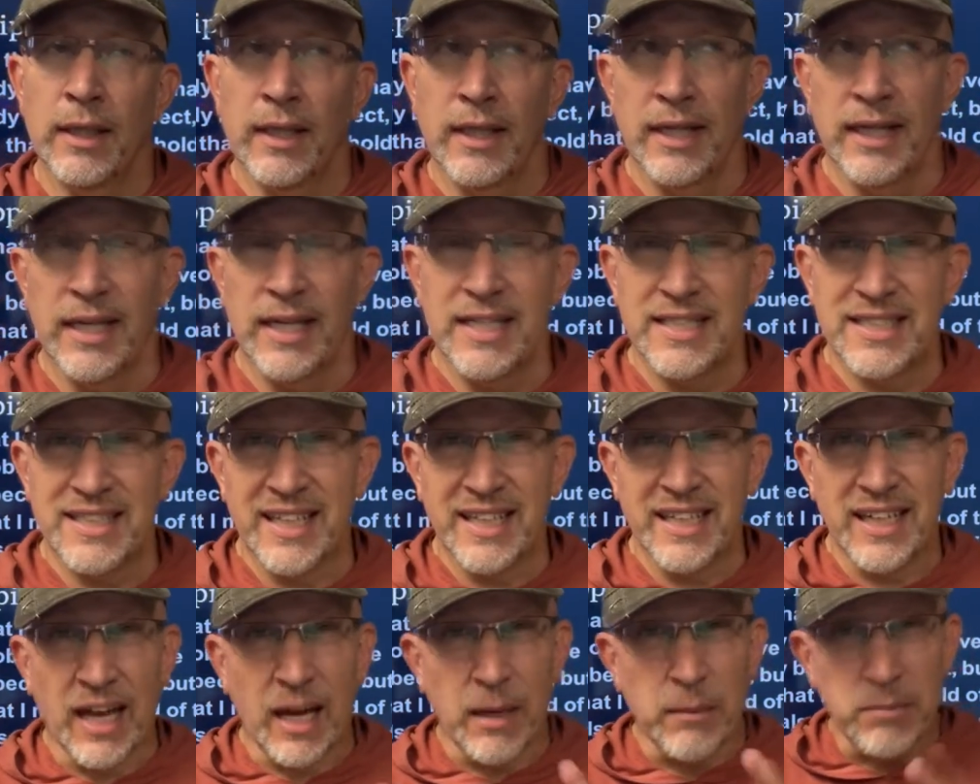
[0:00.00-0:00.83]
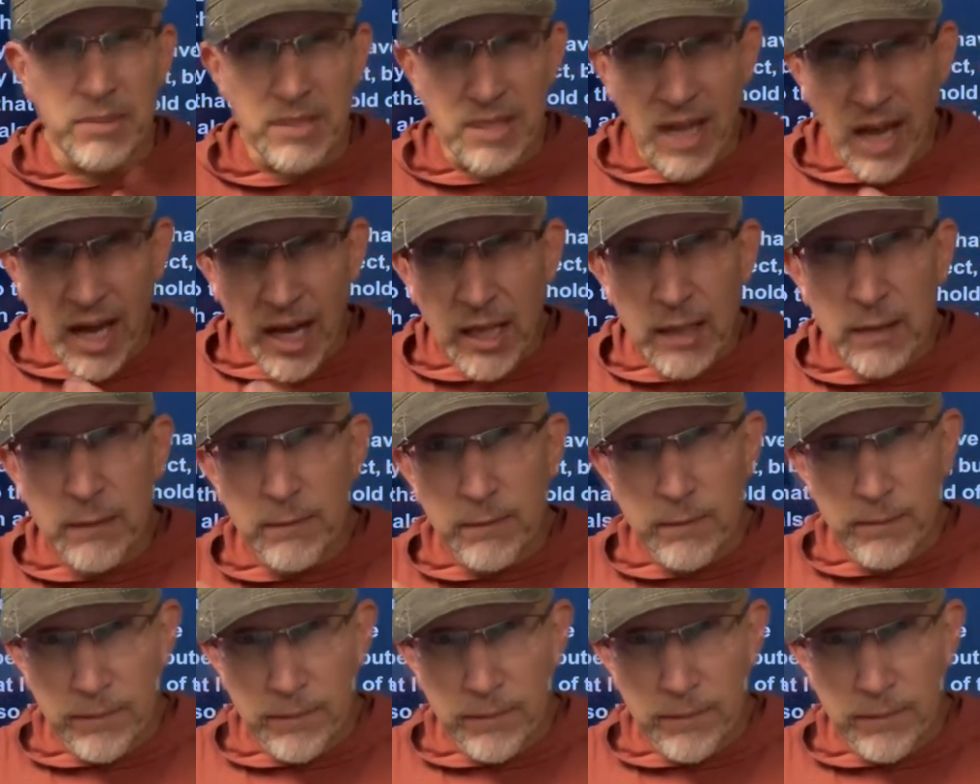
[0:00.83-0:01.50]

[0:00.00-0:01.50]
He's saying, I'm not